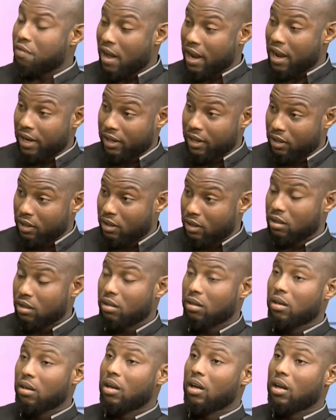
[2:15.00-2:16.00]
valid.
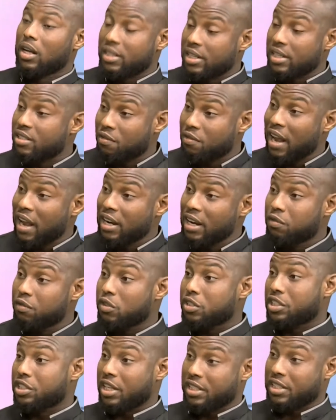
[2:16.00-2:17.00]
It is valid
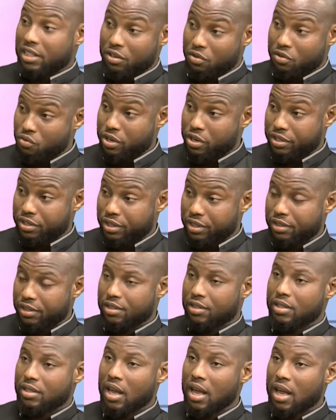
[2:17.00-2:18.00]
for certain
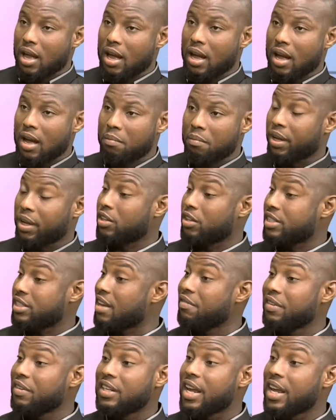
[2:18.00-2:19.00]
reasons, because
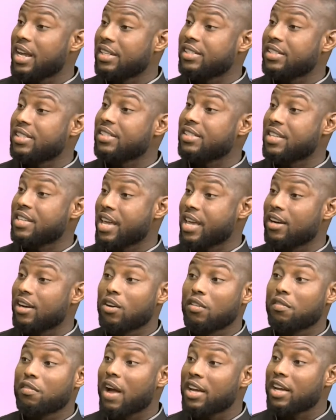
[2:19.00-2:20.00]
evidence is the
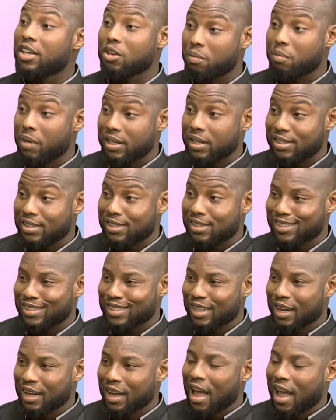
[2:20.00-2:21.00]
end of
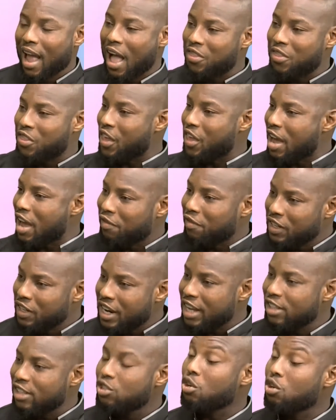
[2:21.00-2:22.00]
arguments. And the
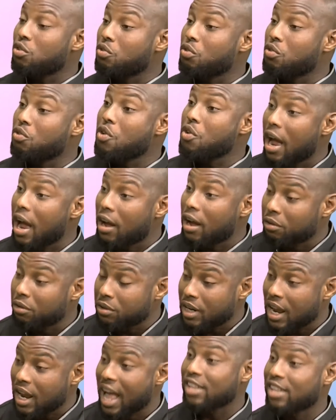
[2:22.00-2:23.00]
evidence on
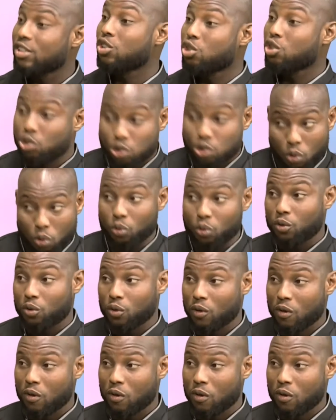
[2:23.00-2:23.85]
ground has shown